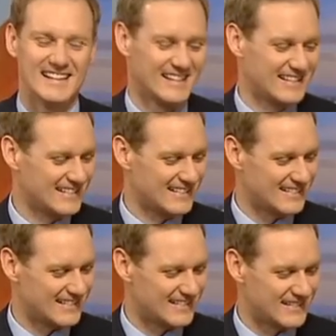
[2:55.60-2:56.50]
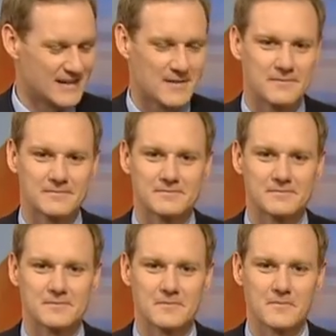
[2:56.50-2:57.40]

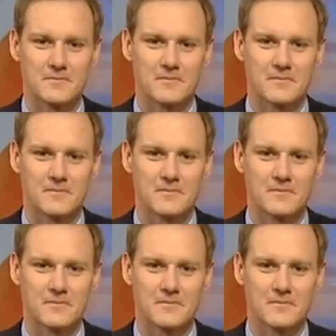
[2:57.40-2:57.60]
(not speaking)